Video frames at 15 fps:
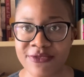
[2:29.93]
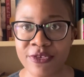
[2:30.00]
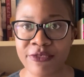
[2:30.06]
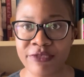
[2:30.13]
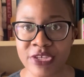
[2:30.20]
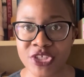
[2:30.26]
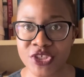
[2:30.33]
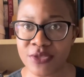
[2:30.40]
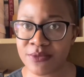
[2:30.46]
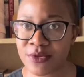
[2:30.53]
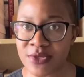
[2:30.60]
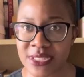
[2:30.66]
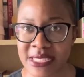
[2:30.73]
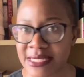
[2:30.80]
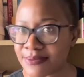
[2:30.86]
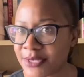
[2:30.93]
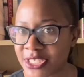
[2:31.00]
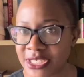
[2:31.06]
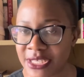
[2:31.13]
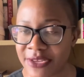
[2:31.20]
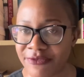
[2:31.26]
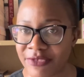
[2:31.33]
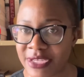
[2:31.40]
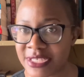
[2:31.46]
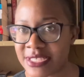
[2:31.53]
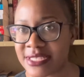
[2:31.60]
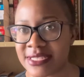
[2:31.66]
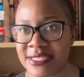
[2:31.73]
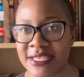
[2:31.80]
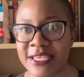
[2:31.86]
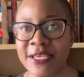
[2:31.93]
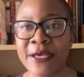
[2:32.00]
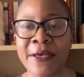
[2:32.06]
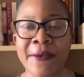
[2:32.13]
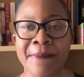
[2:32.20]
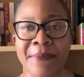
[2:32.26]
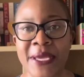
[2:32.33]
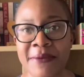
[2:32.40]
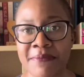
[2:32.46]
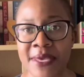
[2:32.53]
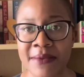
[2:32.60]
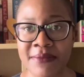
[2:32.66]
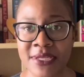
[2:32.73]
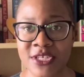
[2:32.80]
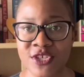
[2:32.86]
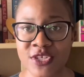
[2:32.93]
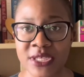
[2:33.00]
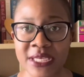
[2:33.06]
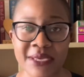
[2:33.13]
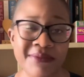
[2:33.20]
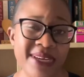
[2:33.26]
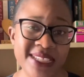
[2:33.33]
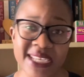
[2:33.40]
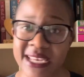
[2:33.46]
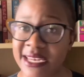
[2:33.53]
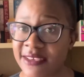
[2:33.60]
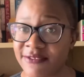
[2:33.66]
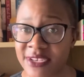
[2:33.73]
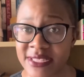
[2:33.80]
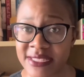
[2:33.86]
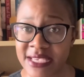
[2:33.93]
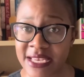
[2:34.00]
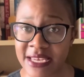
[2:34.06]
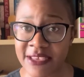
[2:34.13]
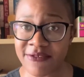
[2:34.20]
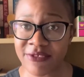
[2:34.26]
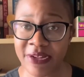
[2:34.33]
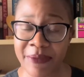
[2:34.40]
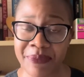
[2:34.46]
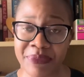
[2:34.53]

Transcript: For fiction books, especially fantasy, might be a bit tricky, but I never say never.